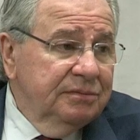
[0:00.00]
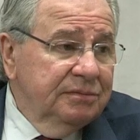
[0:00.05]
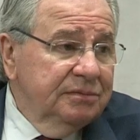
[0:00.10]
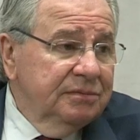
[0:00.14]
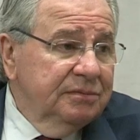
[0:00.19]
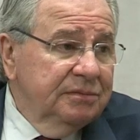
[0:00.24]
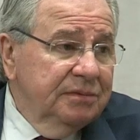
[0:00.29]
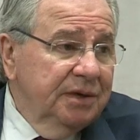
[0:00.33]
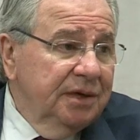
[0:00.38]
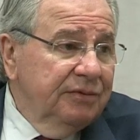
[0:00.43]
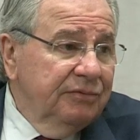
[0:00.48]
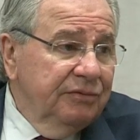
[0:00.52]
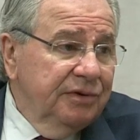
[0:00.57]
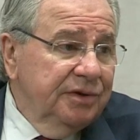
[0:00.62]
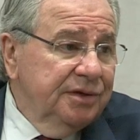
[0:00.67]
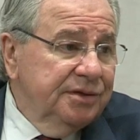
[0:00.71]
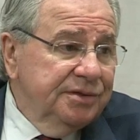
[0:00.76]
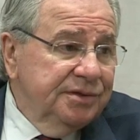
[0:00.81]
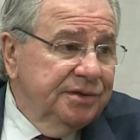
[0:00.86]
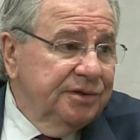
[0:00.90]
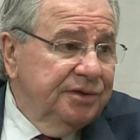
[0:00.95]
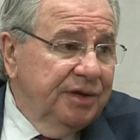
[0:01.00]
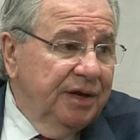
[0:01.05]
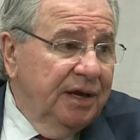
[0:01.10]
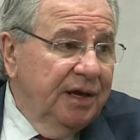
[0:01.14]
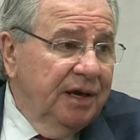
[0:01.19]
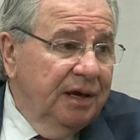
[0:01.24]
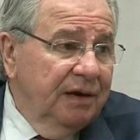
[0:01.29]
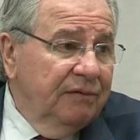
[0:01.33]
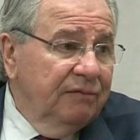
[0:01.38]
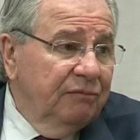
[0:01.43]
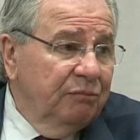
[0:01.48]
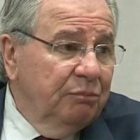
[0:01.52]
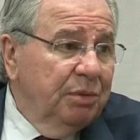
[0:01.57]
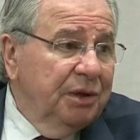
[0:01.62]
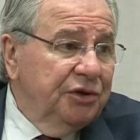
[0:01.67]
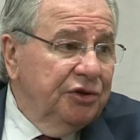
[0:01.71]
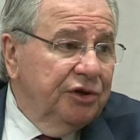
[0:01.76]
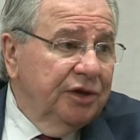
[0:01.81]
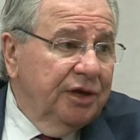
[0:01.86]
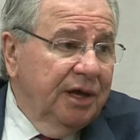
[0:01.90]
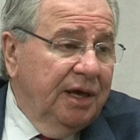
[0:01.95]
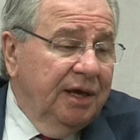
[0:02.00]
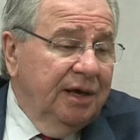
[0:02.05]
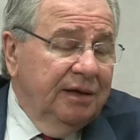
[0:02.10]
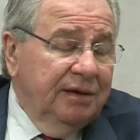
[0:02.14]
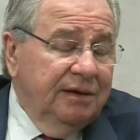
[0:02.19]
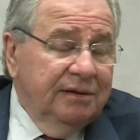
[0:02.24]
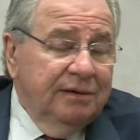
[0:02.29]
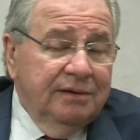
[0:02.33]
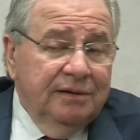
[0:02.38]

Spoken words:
whatever it is that you have, but you can't